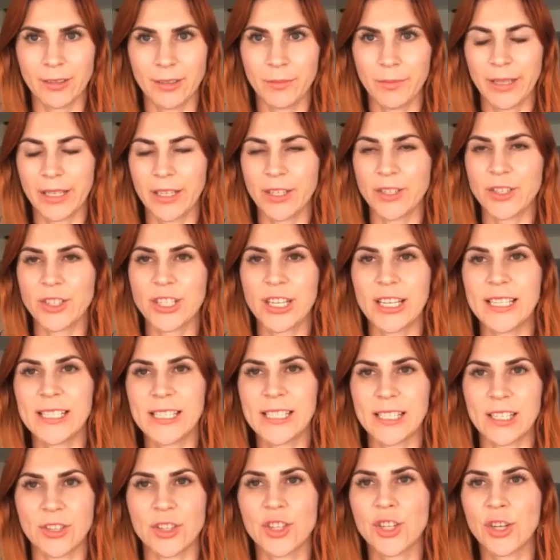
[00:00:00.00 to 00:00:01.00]
because she
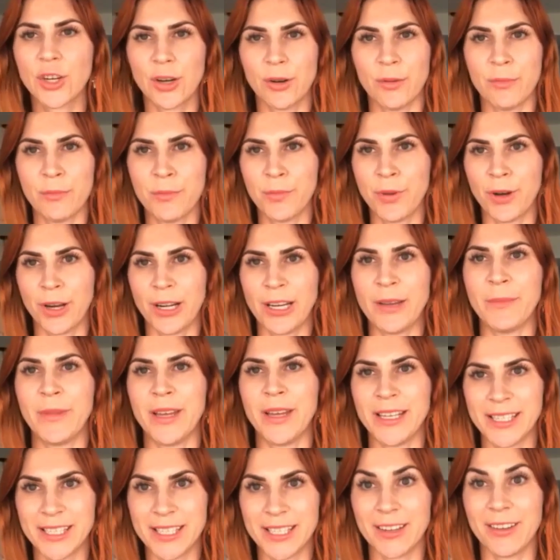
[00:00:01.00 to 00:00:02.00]
is the true
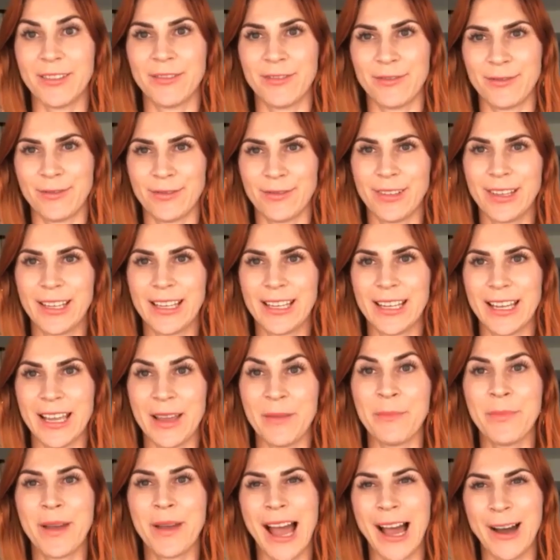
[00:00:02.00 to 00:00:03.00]
embodiment of
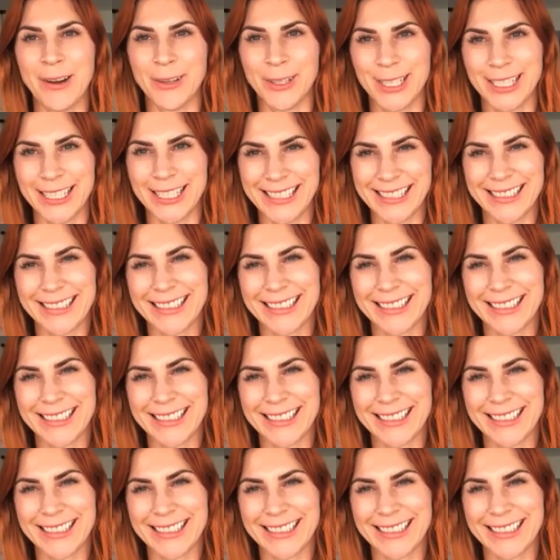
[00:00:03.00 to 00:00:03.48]
empowered.